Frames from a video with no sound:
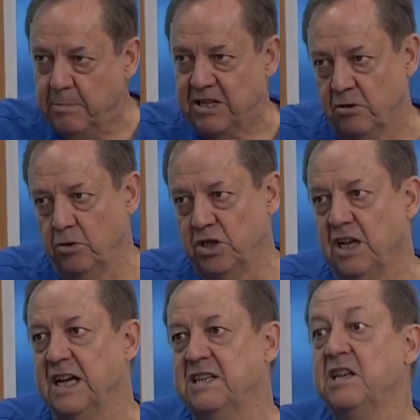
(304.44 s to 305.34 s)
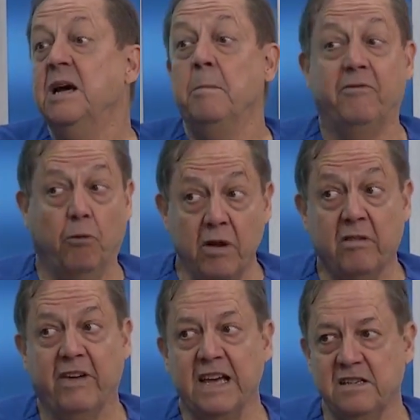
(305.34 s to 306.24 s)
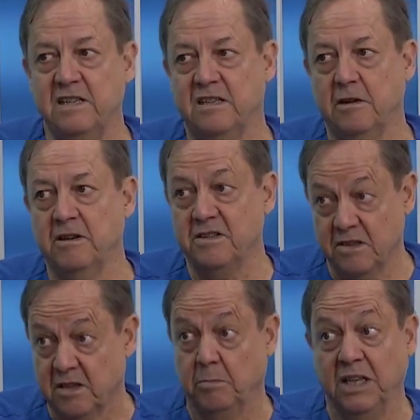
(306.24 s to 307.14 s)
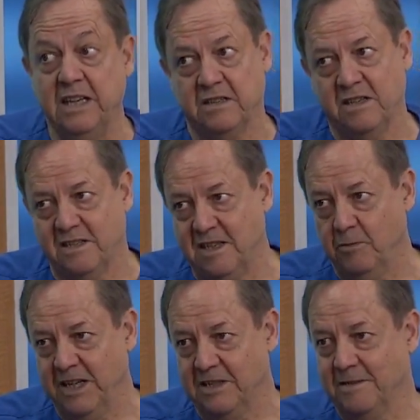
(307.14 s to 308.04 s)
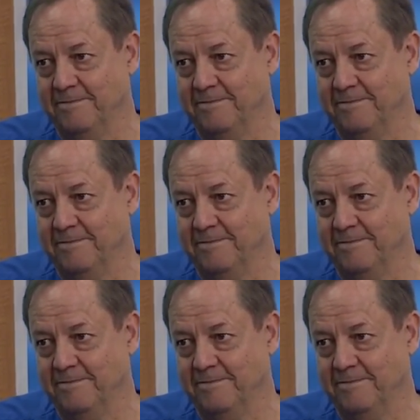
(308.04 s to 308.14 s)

to be socialized before their vaccine series is complete at 16 weeks.